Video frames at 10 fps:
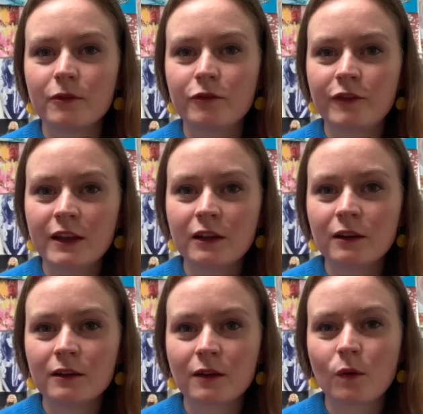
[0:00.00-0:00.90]

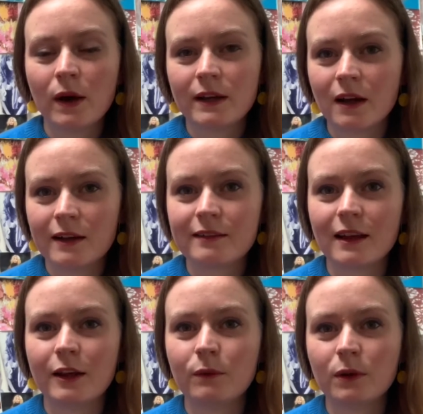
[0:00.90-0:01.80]
feel quite nice and
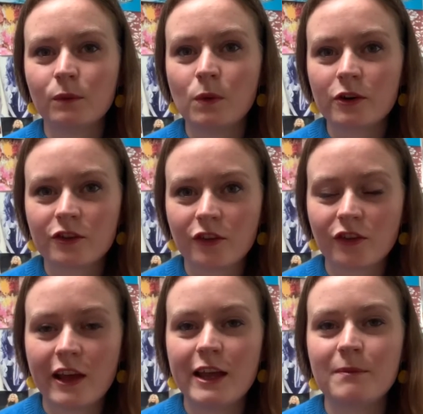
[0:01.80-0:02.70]
it will wash the
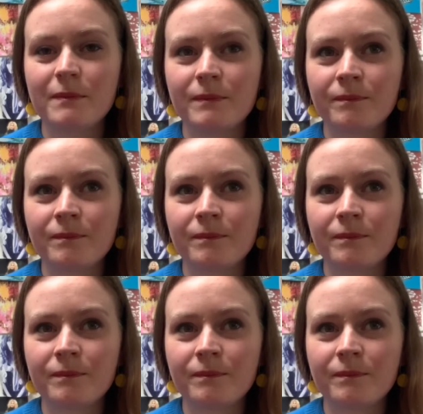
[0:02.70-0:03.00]
same.